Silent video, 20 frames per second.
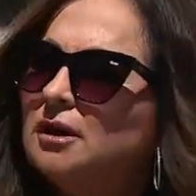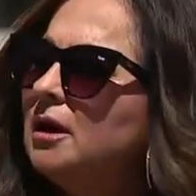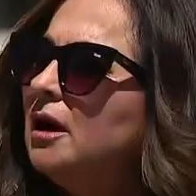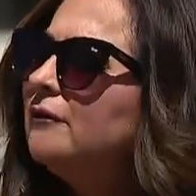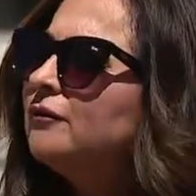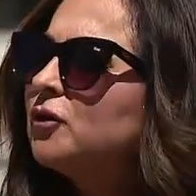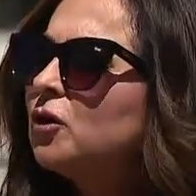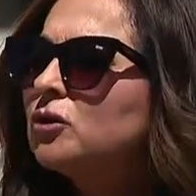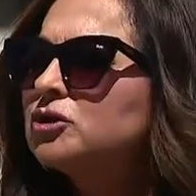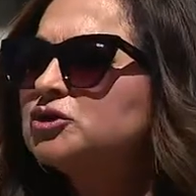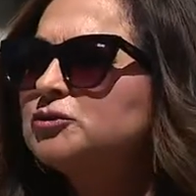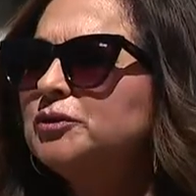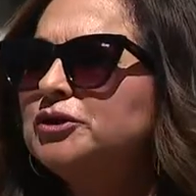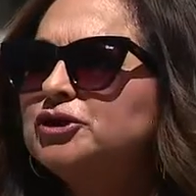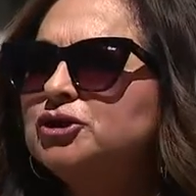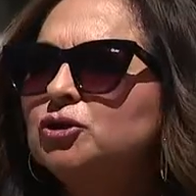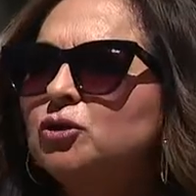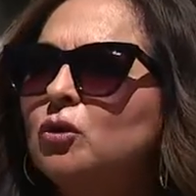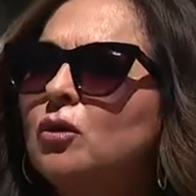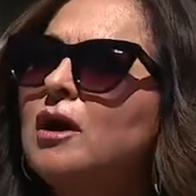Of course we
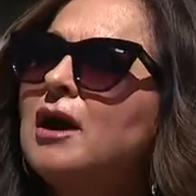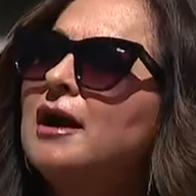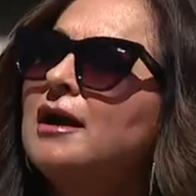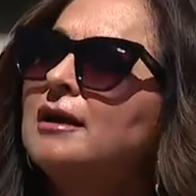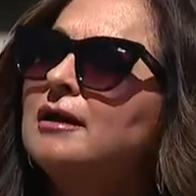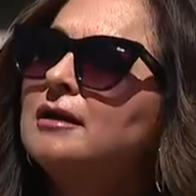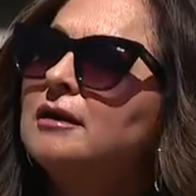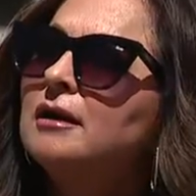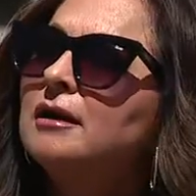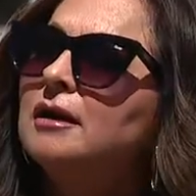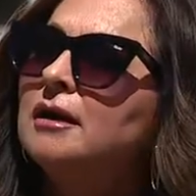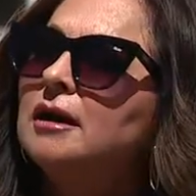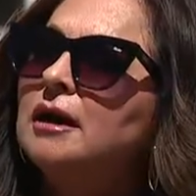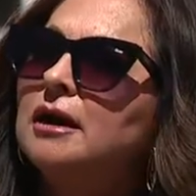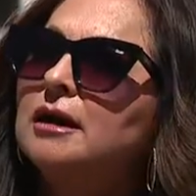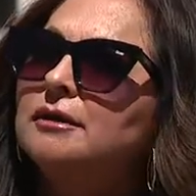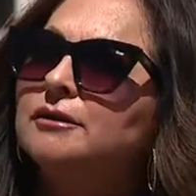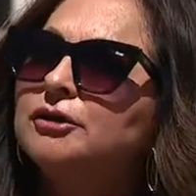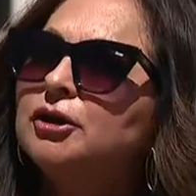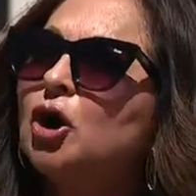do
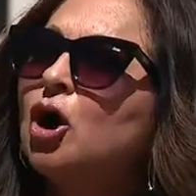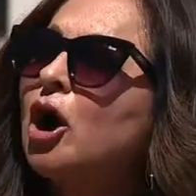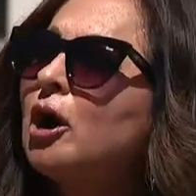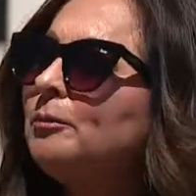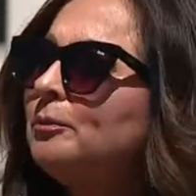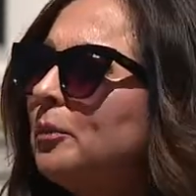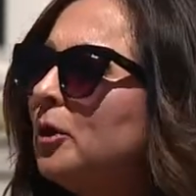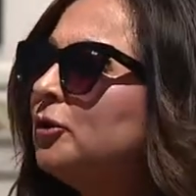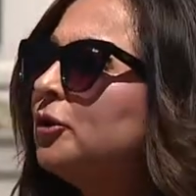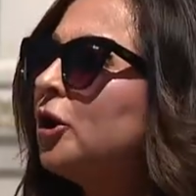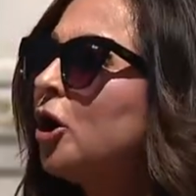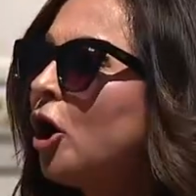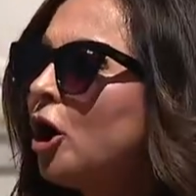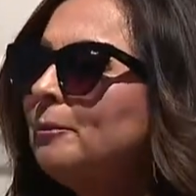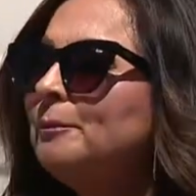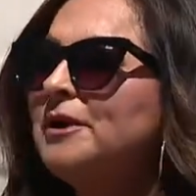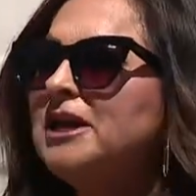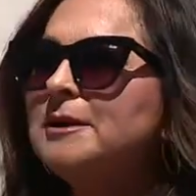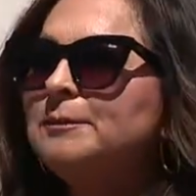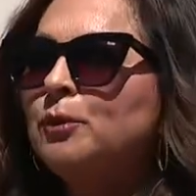there are there are
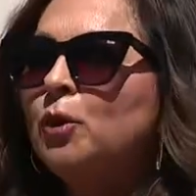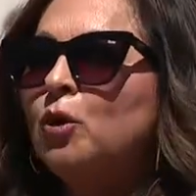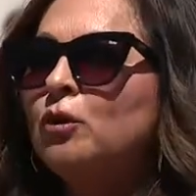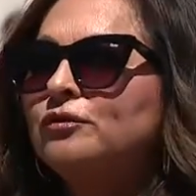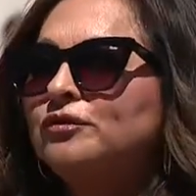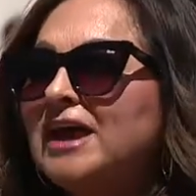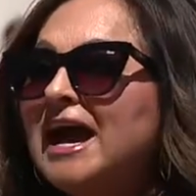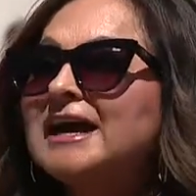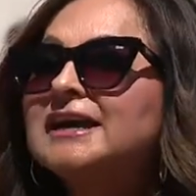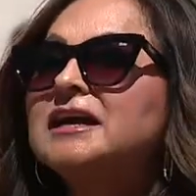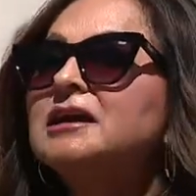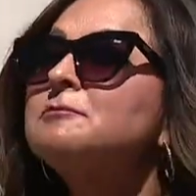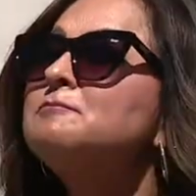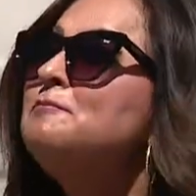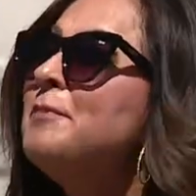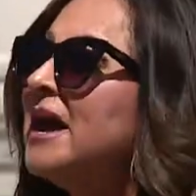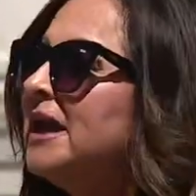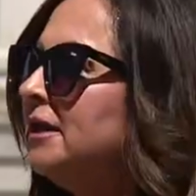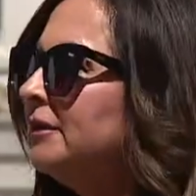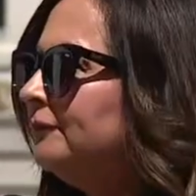people that can
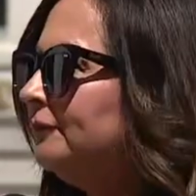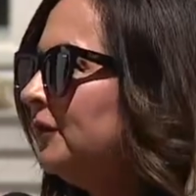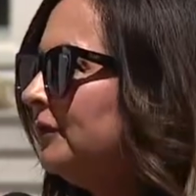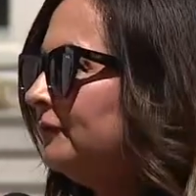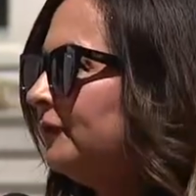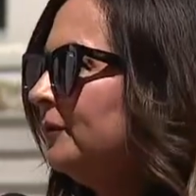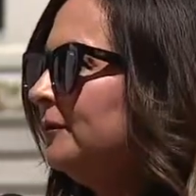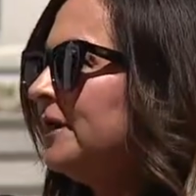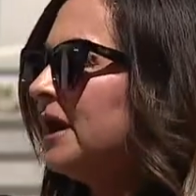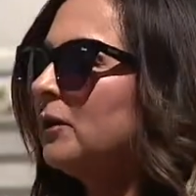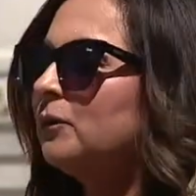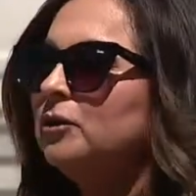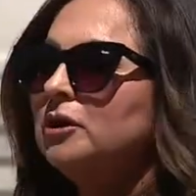benefit from that